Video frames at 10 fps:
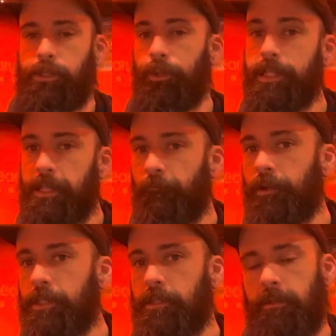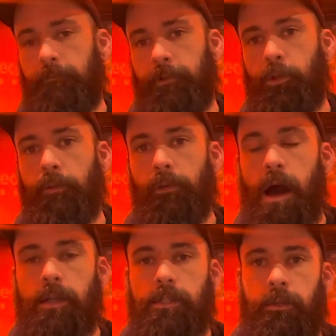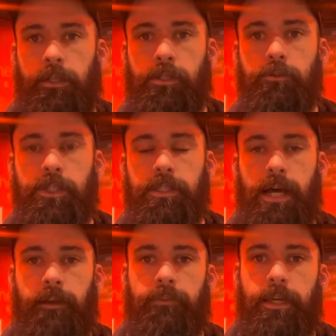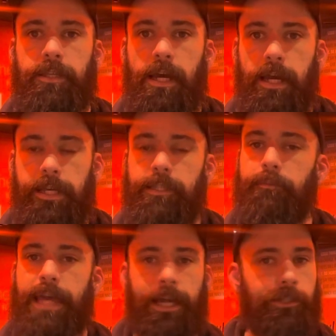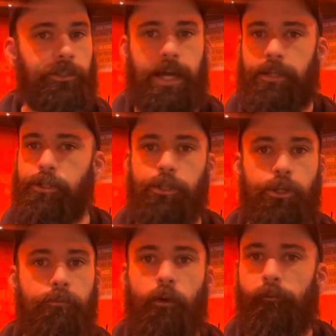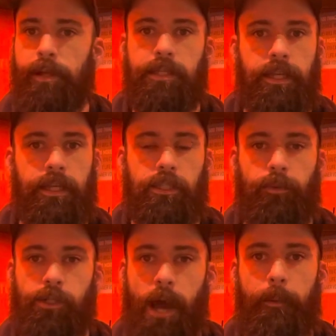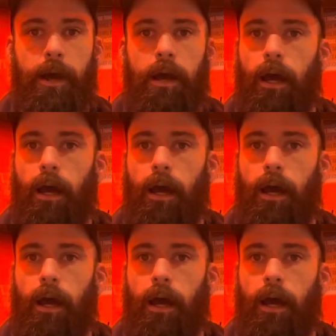The only difference between blocks on the 2G side of things is gonna be the exercise. Just new movements gonna switch up.